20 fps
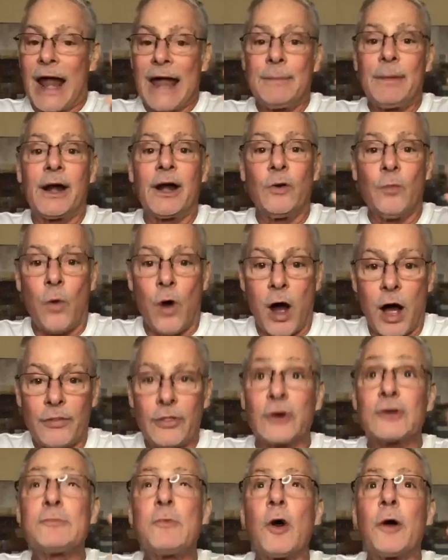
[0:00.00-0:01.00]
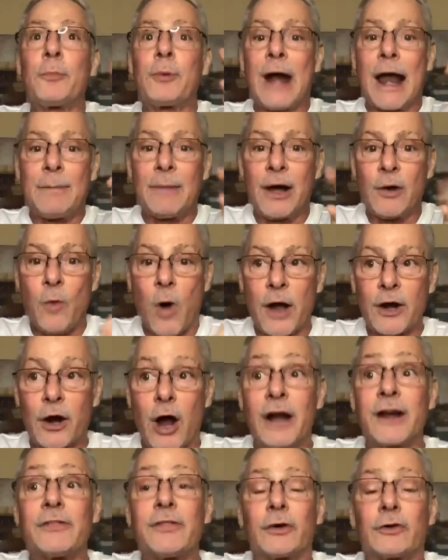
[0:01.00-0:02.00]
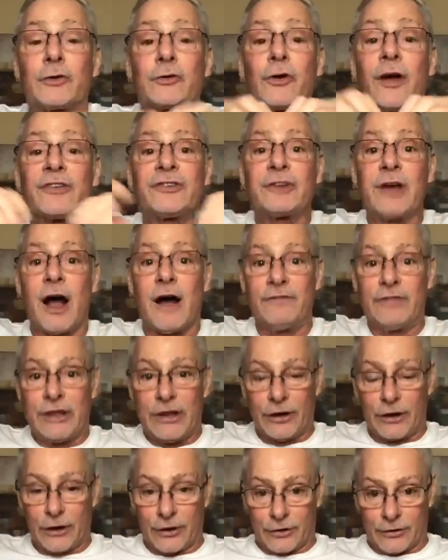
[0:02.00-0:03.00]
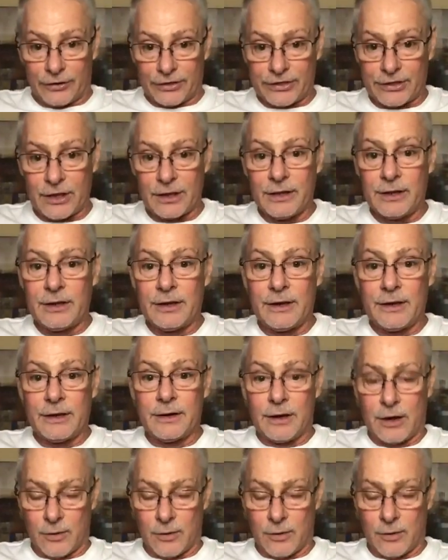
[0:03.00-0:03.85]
primary water, there's more primary water under the crust of the earth,